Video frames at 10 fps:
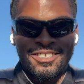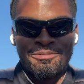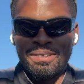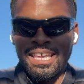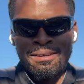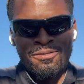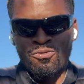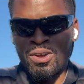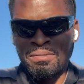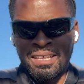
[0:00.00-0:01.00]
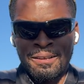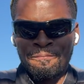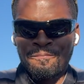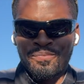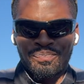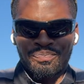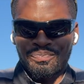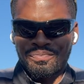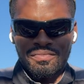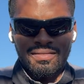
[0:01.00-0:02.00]
But yeah, women,
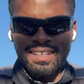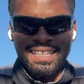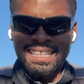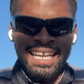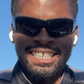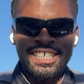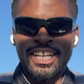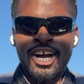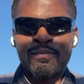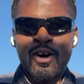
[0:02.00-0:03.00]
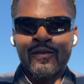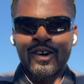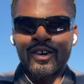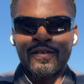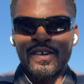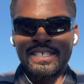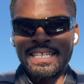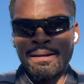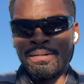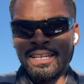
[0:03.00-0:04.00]
they shouldn't come over on the first
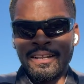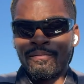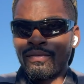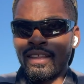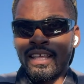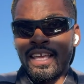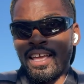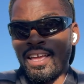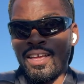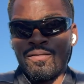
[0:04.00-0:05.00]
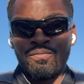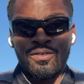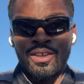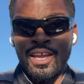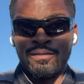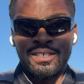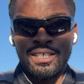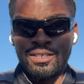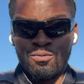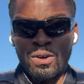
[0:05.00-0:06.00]
day, but if
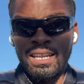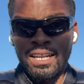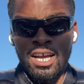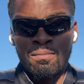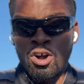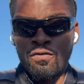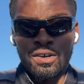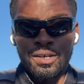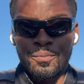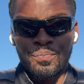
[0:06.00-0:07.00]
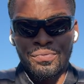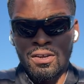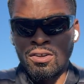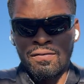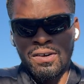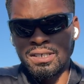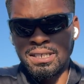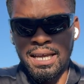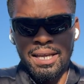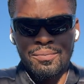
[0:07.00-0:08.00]
she's willing to come over on the first
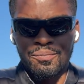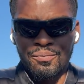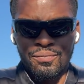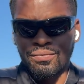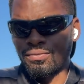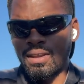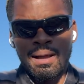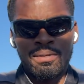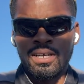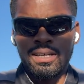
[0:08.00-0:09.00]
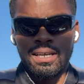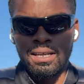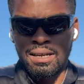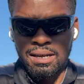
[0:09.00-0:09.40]
date, I'm cooking.